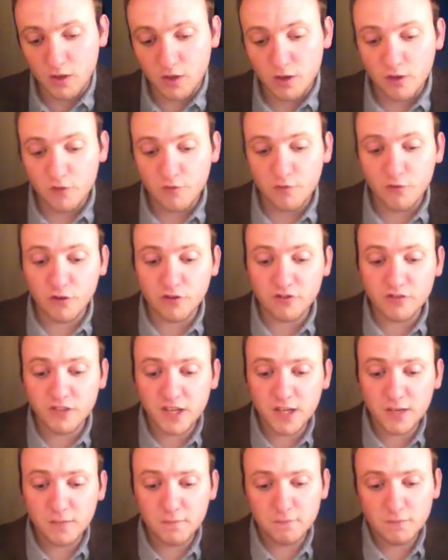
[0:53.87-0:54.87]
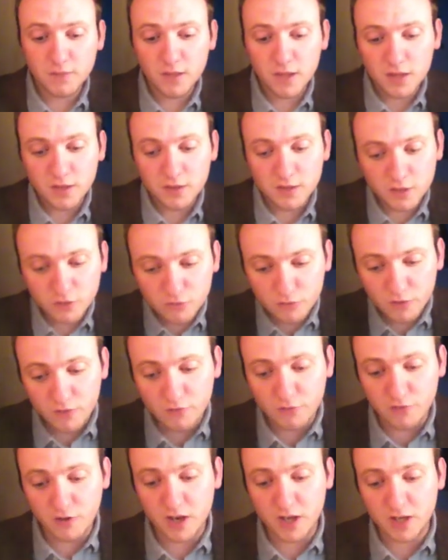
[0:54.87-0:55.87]
Firstly, this
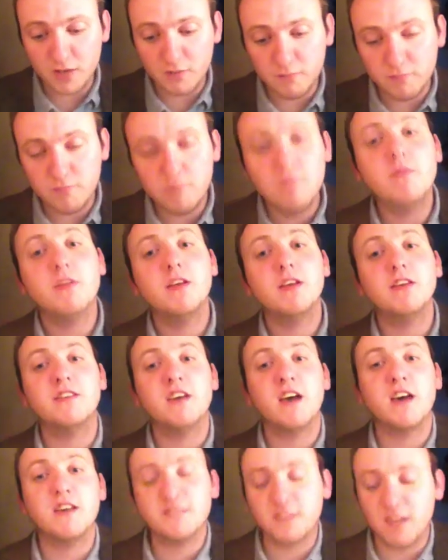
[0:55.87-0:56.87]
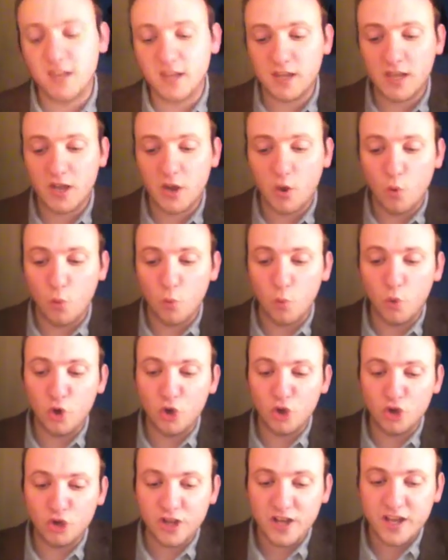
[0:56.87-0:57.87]
referendum is asking
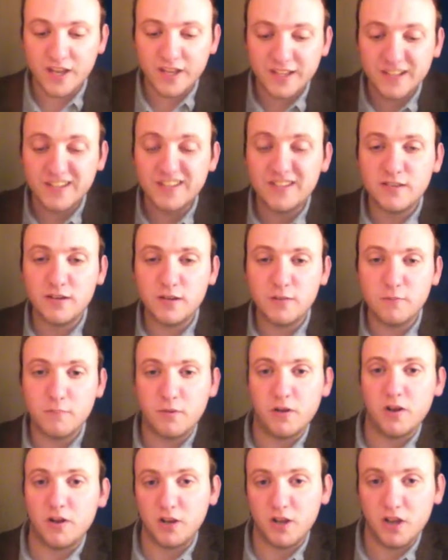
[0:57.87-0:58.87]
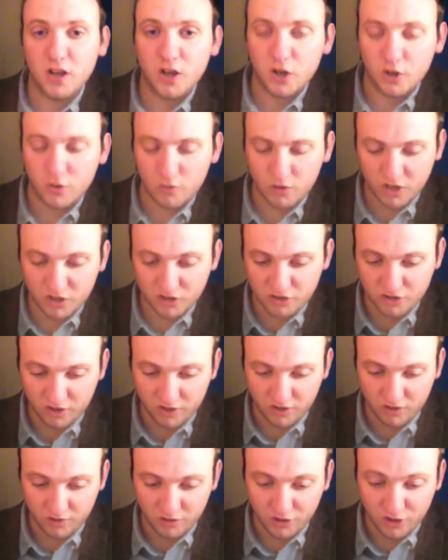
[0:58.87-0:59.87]
one simple
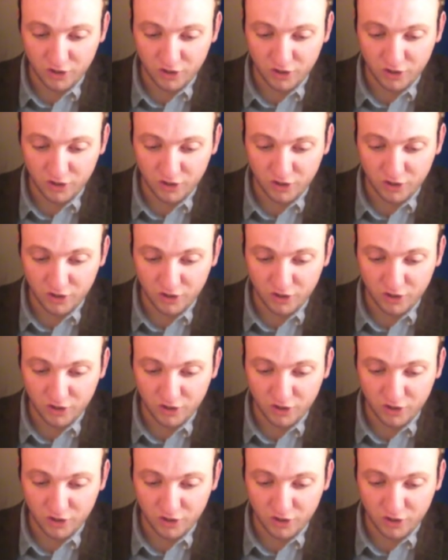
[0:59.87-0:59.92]
question.